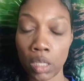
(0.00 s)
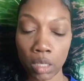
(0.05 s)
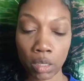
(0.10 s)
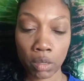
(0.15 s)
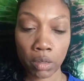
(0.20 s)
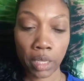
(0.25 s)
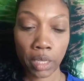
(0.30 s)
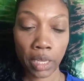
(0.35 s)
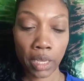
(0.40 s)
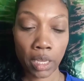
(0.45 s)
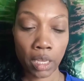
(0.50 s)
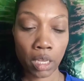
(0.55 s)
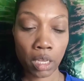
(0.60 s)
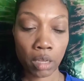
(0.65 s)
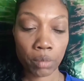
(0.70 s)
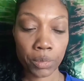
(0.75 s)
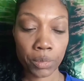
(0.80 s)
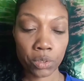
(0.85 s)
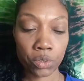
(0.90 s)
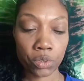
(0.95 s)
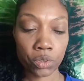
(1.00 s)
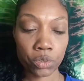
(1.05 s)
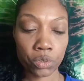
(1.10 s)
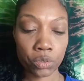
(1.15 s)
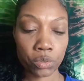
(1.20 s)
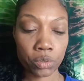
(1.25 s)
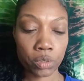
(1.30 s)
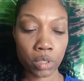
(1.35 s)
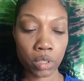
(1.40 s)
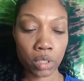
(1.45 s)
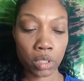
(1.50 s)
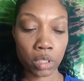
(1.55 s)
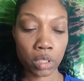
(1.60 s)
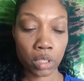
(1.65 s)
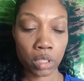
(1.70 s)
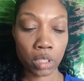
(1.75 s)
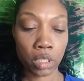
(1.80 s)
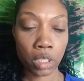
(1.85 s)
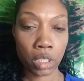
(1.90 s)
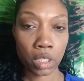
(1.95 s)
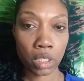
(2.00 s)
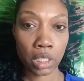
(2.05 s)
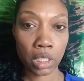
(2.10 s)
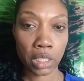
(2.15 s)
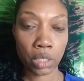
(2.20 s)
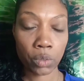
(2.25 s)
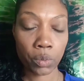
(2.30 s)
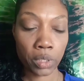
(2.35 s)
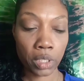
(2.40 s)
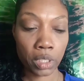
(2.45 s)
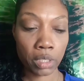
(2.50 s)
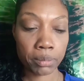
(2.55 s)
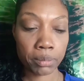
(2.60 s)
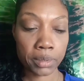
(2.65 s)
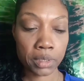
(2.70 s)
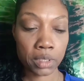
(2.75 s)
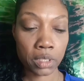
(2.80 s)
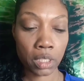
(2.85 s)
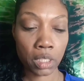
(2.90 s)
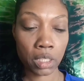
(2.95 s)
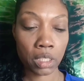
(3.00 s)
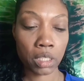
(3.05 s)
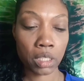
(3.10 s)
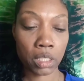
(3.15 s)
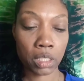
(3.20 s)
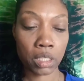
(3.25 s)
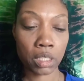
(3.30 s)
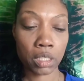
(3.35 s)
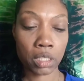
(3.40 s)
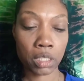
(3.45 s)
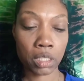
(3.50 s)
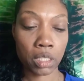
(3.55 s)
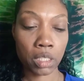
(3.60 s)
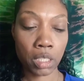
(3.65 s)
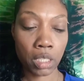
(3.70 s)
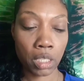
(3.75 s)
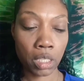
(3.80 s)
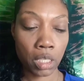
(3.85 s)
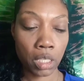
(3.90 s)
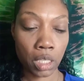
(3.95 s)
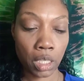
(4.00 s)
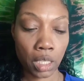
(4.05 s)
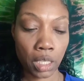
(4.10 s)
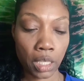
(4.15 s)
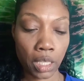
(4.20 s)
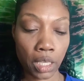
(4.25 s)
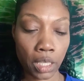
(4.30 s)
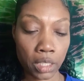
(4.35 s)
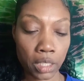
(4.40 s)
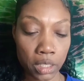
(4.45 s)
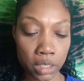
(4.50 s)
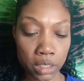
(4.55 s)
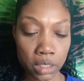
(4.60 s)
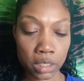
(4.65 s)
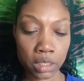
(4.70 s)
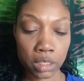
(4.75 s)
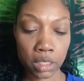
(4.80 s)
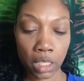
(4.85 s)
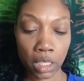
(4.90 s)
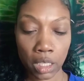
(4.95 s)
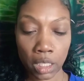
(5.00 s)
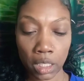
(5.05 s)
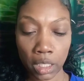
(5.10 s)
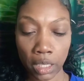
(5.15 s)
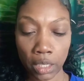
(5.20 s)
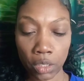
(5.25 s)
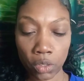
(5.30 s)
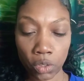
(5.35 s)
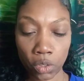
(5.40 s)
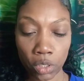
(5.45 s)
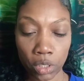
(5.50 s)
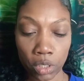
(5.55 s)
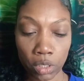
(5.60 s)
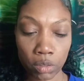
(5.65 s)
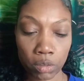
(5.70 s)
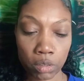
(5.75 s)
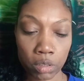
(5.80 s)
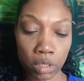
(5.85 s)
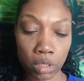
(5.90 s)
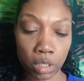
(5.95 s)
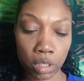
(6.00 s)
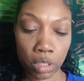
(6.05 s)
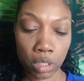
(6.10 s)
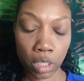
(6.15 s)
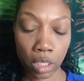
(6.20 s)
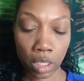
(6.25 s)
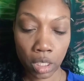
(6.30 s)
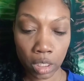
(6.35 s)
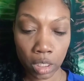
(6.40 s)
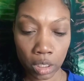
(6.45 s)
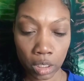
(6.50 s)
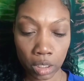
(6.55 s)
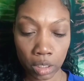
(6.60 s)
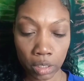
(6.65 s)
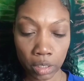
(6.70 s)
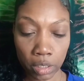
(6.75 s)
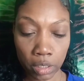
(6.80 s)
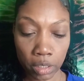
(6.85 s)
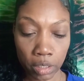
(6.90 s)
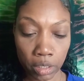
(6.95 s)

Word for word: Okay, I'm gonna do a liquid lipstick, and this is the L A Girl color